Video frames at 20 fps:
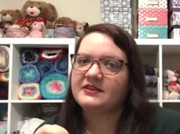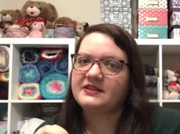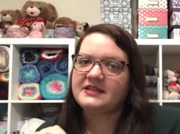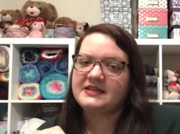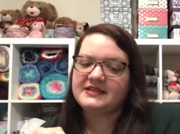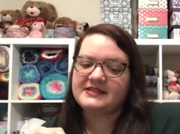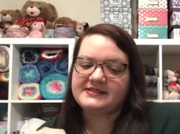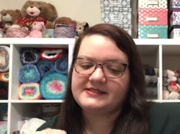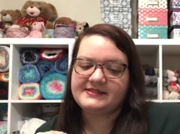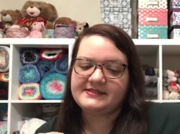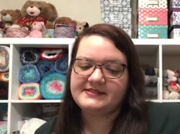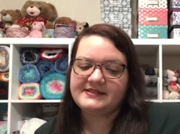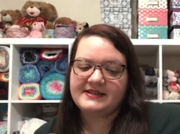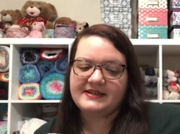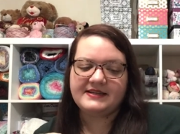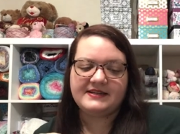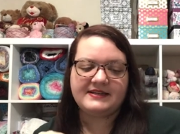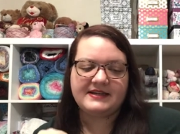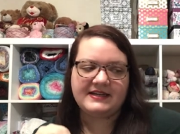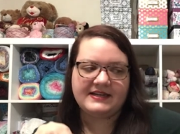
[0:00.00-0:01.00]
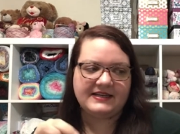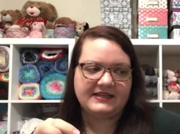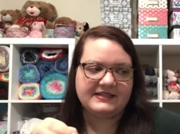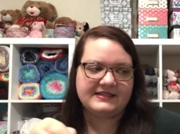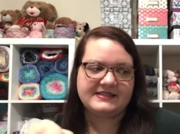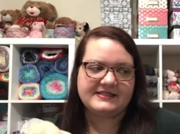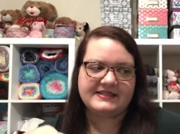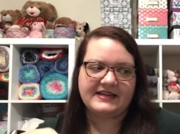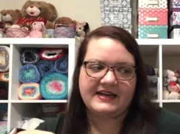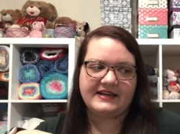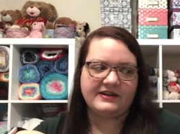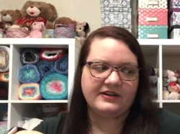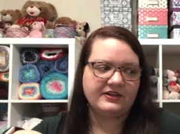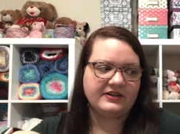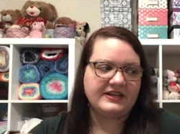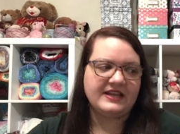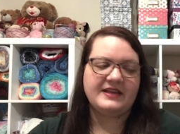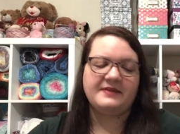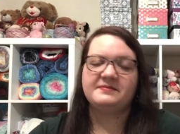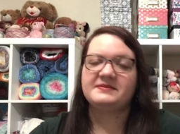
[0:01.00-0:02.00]
this knitting designer
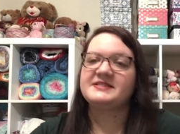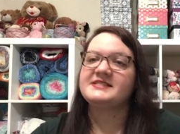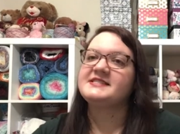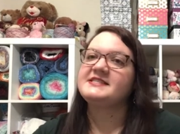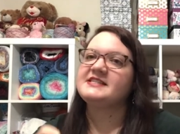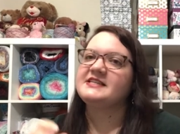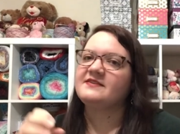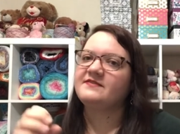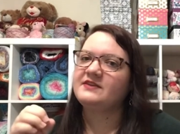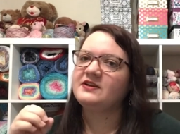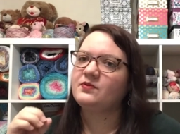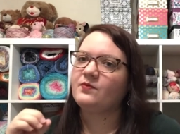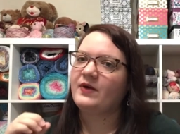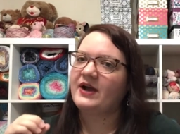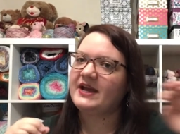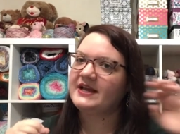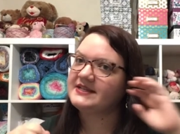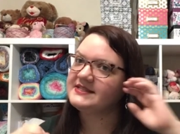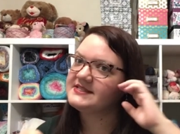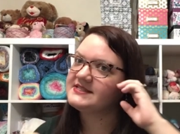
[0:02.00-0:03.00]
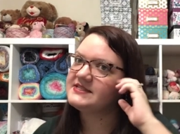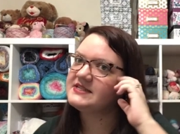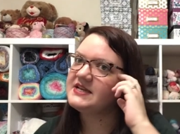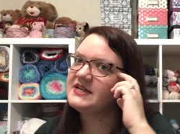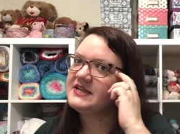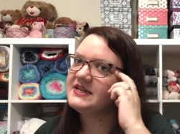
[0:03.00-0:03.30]
named Stephen West